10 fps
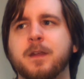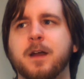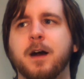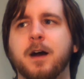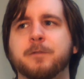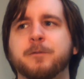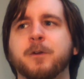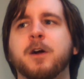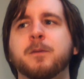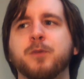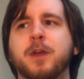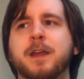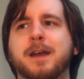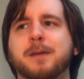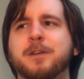Uh, for
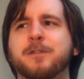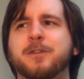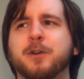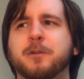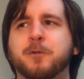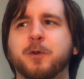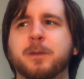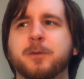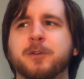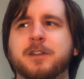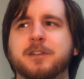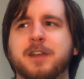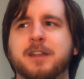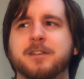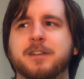Umbrain, I'm giving her a 40%
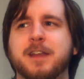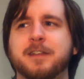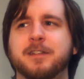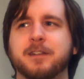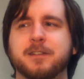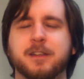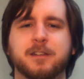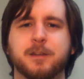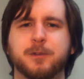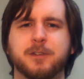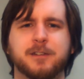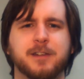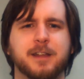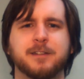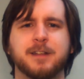chance of death and a 60%
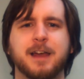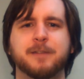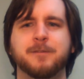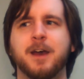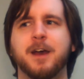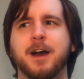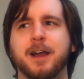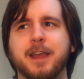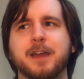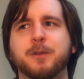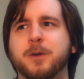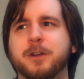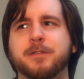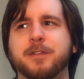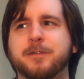chance of life. Again,
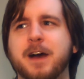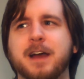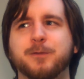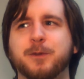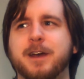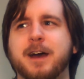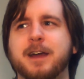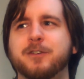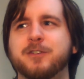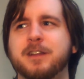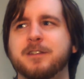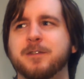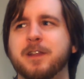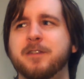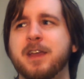one of the five with a higher chance
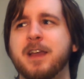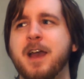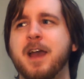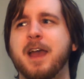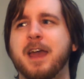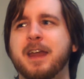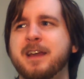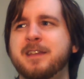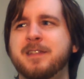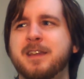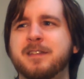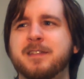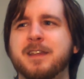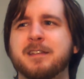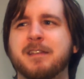of living. And I
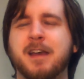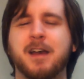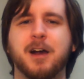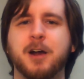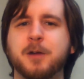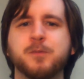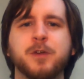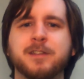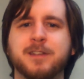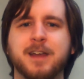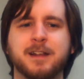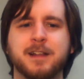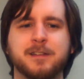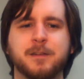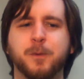think that Umbrain's kind
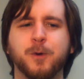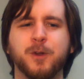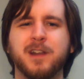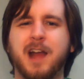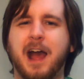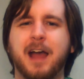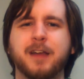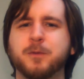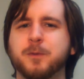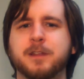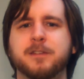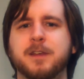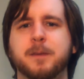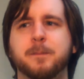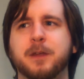of less important. I don't really
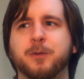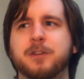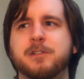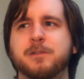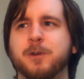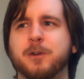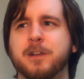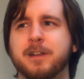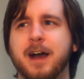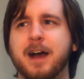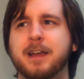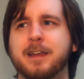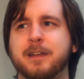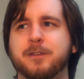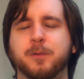see a big reason for her to die.
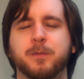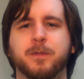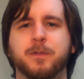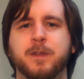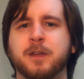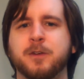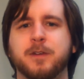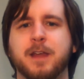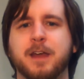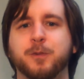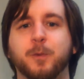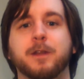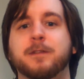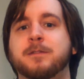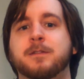I don't think her death
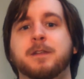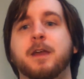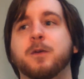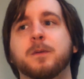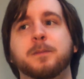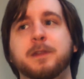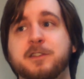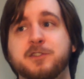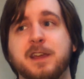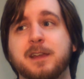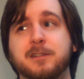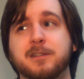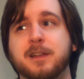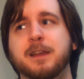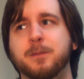would terribly
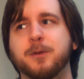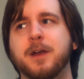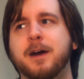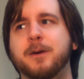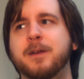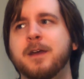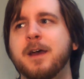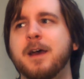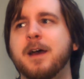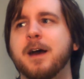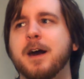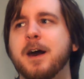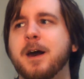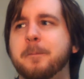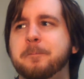change Lady Proud.
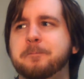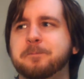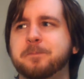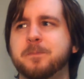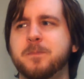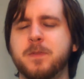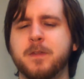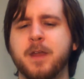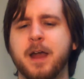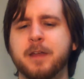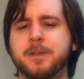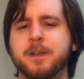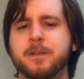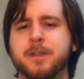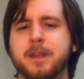Um, I
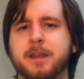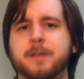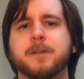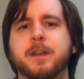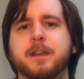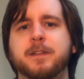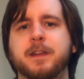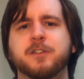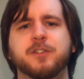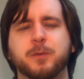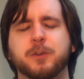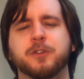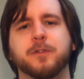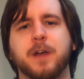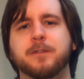think that if anything, she
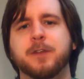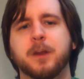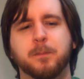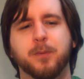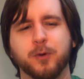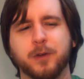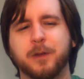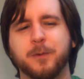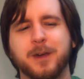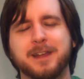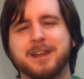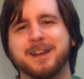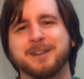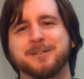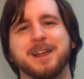would survive in a boring way,
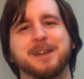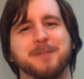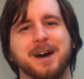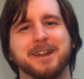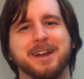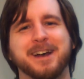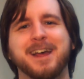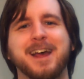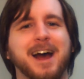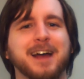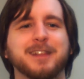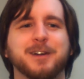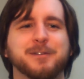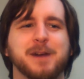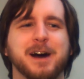kind of like Mana. I
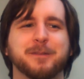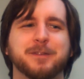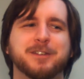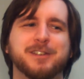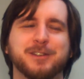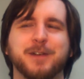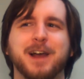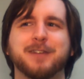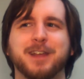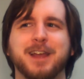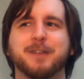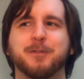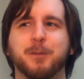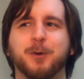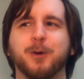love Mana, but she survived in kind
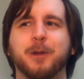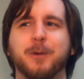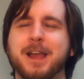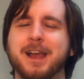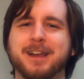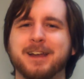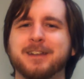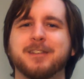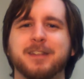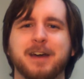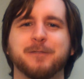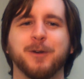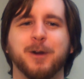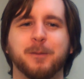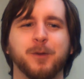of a boring way. I kind of see that
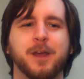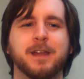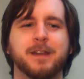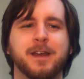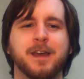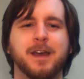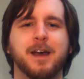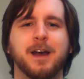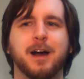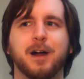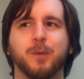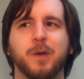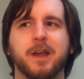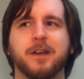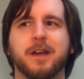for Umbrain uh,
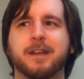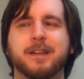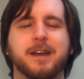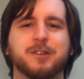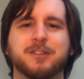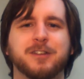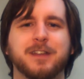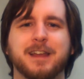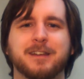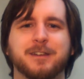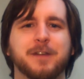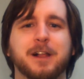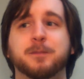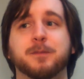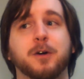where I doubt she'll get
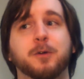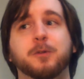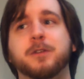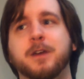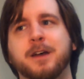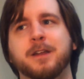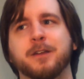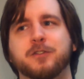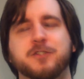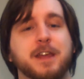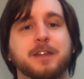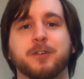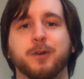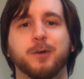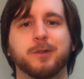developed a whole ton or
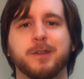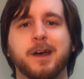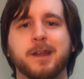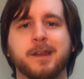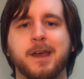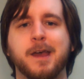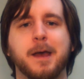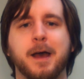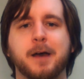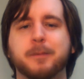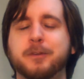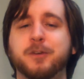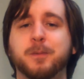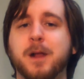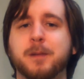change a whole ton, uh, but
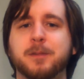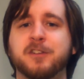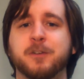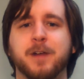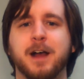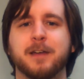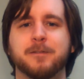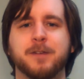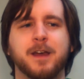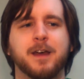she'll probably survive.